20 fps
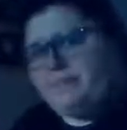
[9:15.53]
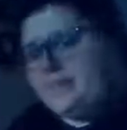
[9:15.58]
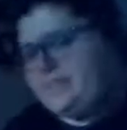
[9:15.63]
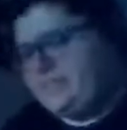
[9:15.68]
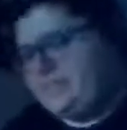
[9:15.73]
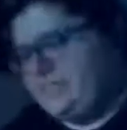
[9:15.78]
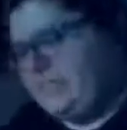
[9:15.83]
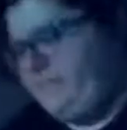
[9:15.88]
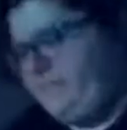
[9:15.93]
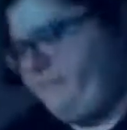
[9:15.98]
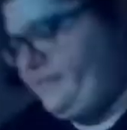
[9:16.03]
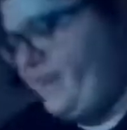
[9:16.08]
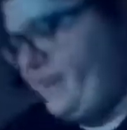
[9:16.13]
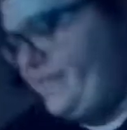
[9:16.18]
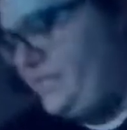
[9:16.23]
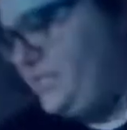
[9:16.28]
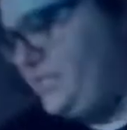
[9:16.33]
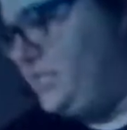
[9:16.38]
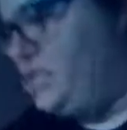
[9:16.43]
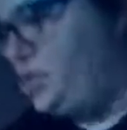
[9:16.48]
stuff
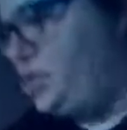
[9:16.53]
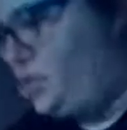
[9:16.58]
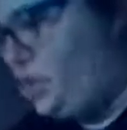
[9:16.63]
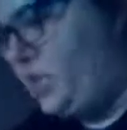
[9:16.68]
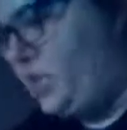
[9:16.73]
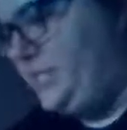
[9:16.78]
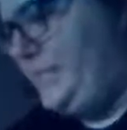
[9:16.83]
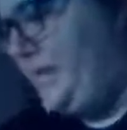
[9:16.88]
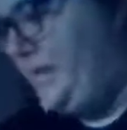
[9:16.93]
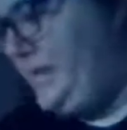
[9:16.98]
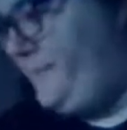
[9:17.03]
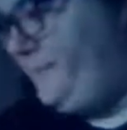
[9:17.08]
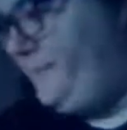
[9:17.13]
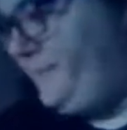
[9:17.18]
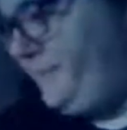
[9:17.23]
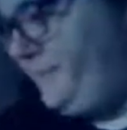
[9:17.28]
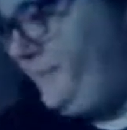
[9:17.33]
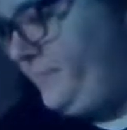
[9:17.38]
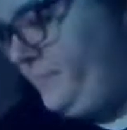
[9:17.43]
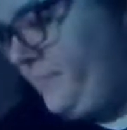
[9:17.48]
nice and saucy,
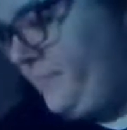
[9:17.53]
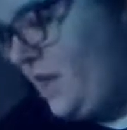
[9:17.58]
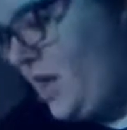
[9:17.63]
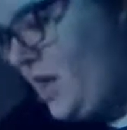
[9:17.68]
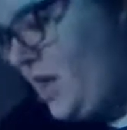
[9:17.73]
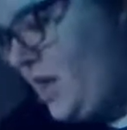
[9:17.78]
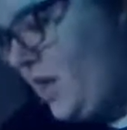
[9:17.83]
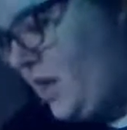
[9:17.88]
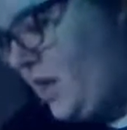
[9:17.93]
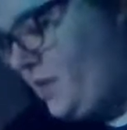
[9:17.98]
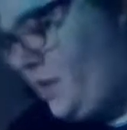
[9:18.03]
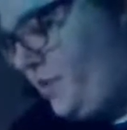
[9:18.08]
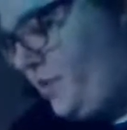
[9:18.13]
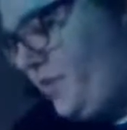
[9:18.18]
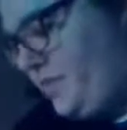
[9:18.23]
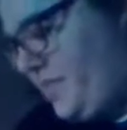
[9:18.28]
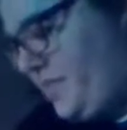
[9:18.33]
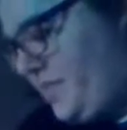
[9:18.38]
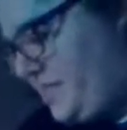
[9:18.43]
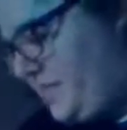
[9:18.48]
although I
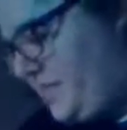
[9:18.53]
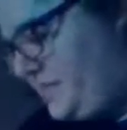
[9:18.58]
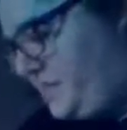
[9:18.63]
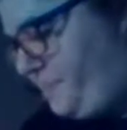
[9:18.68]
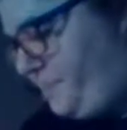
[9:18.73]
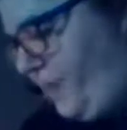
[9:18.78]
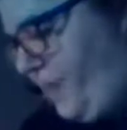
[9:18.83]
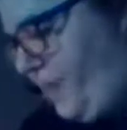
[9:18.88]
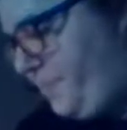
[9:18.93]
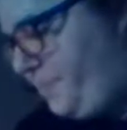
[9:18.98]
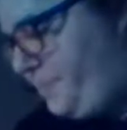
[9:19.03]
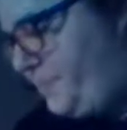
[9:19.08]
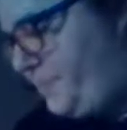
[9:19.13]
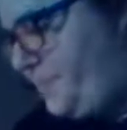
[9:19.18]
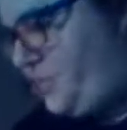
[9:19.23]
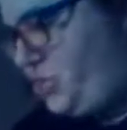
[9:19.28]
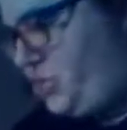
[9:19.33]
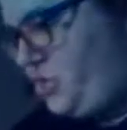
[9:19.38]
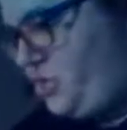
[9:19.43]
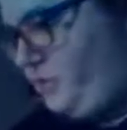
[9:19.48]
think that's probably
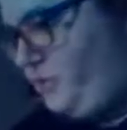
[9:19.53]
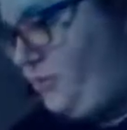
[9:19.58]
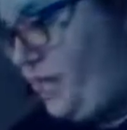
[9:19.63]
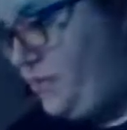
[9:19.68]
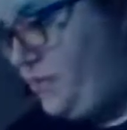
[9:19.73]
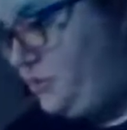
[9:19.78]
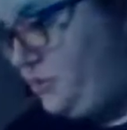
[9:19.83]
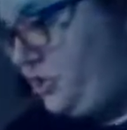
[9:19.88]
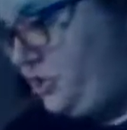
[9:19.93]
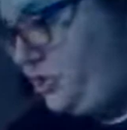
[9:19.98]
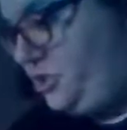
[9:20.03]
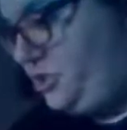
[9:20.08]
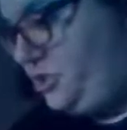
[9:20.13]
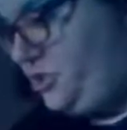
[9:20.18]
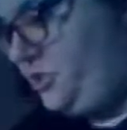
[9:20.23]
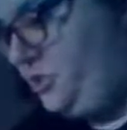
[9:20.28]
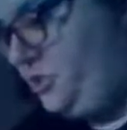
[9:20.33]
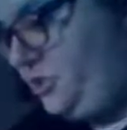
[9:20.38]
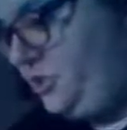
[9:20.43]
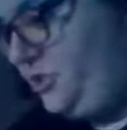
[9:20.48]
too much.
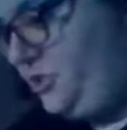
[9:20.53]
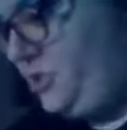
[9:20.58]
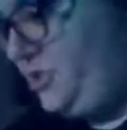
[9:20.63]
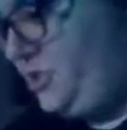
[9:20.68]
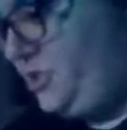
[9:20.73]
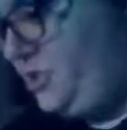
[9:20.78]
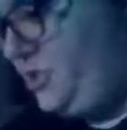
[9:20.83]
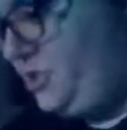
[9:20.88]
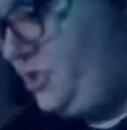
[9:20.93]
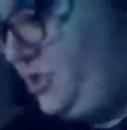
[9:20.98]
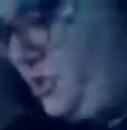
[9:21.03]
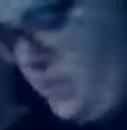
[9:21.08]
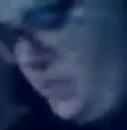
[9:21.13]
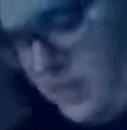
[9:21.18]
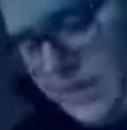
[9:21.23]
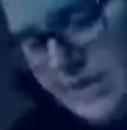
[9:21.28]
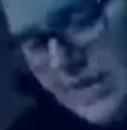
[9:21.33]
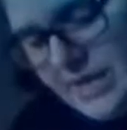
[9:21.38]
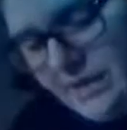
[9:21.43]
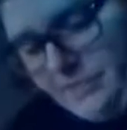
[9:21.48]

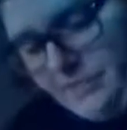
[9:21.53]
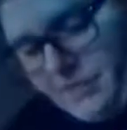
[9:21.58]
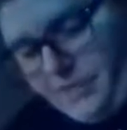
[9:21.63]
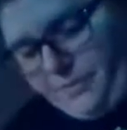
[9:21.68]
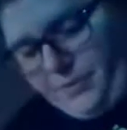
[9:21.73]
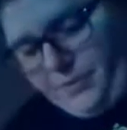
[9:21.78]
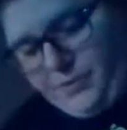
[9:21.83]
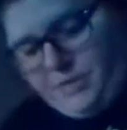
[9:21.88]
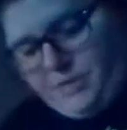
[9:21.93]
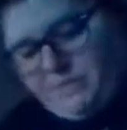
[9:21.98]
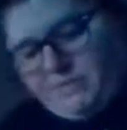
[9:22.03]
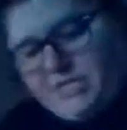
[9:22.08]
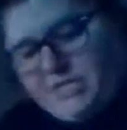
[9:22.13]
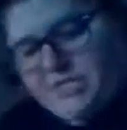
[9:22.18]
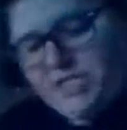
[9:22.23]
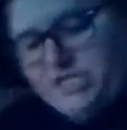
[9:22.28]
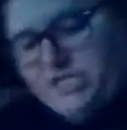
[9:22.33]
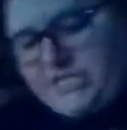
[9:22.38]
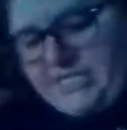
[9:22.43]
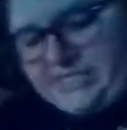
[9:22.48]
Now I'm going to put in my
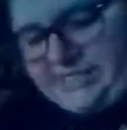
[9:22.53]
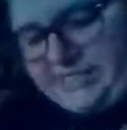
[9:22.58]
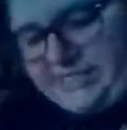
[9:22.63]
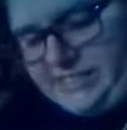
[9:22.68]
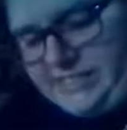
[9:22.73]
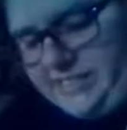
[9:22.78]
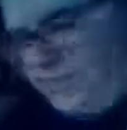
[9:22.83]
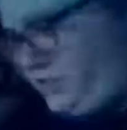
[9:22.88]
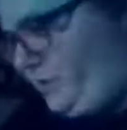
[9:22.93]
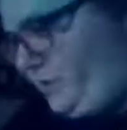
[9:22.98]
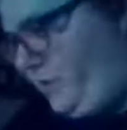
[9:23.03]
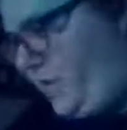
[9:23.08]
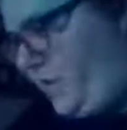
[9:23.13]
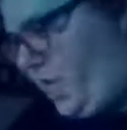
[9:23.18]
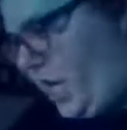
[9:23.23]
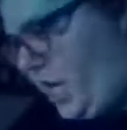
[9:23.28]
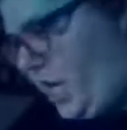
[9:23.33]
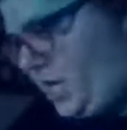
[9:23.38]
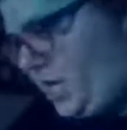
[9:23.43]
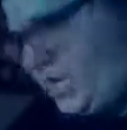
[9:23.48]
cheeses, the
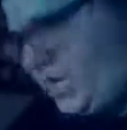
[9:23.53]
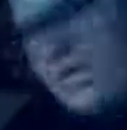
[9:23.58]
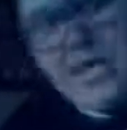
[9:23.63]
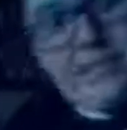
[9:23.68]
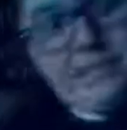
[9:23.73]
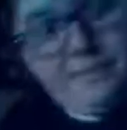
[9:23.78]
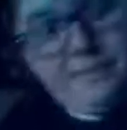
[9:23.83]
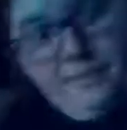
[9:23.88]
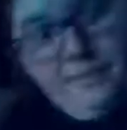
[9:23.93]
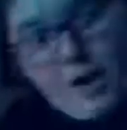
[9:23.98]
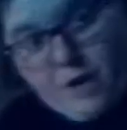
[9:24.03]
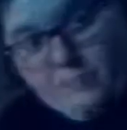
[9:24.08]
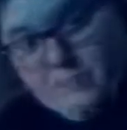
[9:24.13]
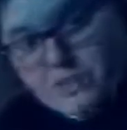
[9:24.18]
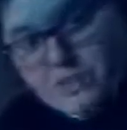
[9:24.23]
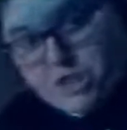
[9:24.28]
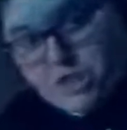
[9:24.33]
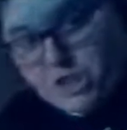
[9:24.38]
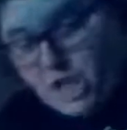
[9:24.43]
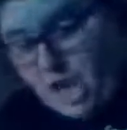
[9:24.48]
ricotta and the
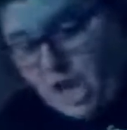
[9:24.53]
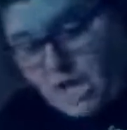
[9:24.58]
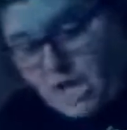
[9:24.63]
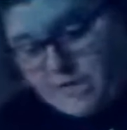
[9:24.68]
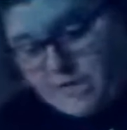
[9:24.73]
parmesan.